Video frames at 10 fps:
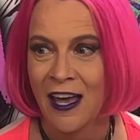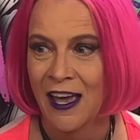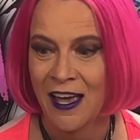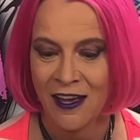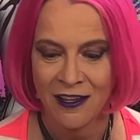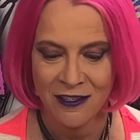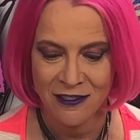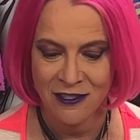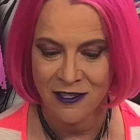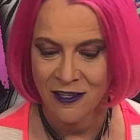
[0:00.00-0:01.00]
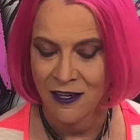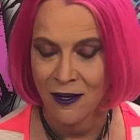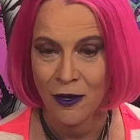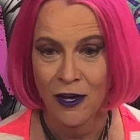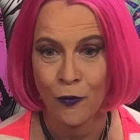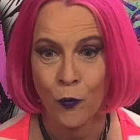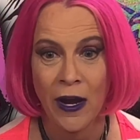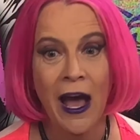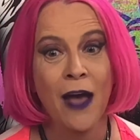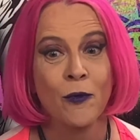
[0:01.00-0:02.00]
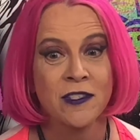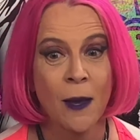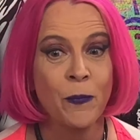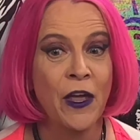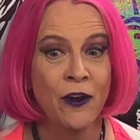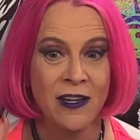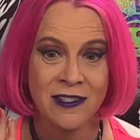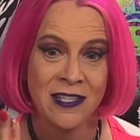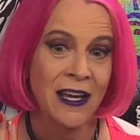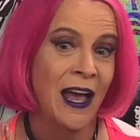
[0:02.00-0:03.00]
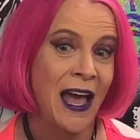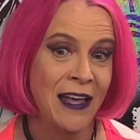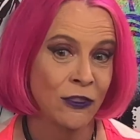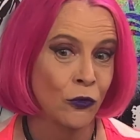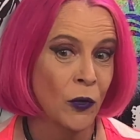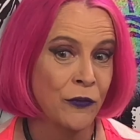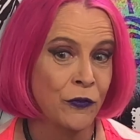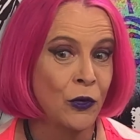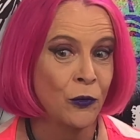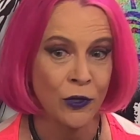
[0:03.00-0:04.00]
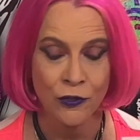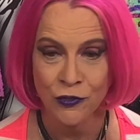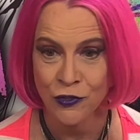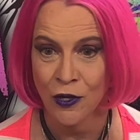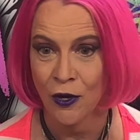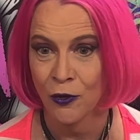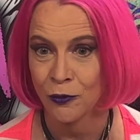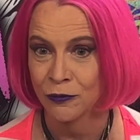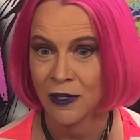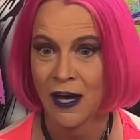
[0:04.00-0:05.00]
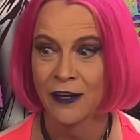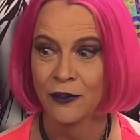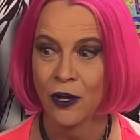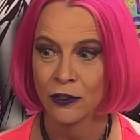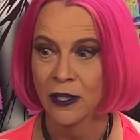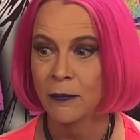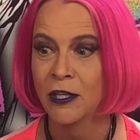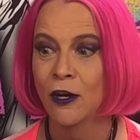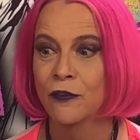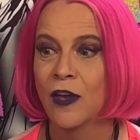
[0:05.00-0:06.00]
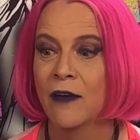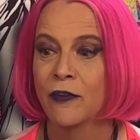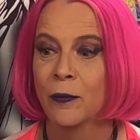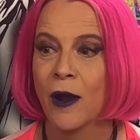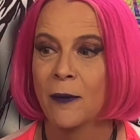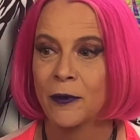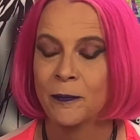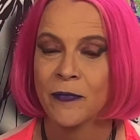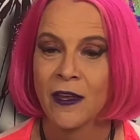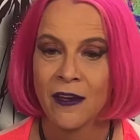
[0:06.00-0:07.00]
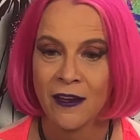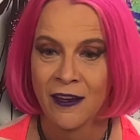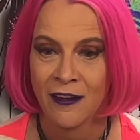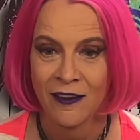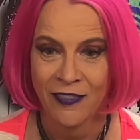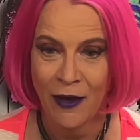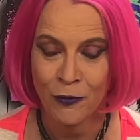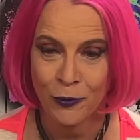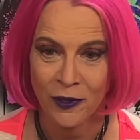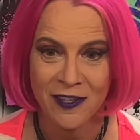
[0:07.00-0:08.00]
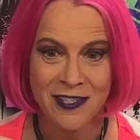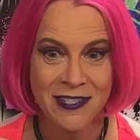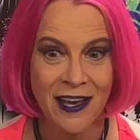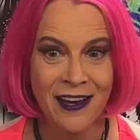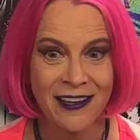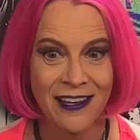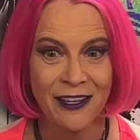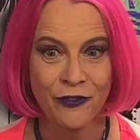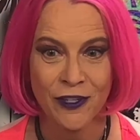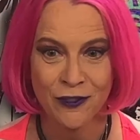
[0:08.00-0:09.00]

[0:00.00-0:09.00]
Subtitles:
And when I was up there, it said I had 3 viewers. So I don't know. Let me know if you have a problem. That will really suck if I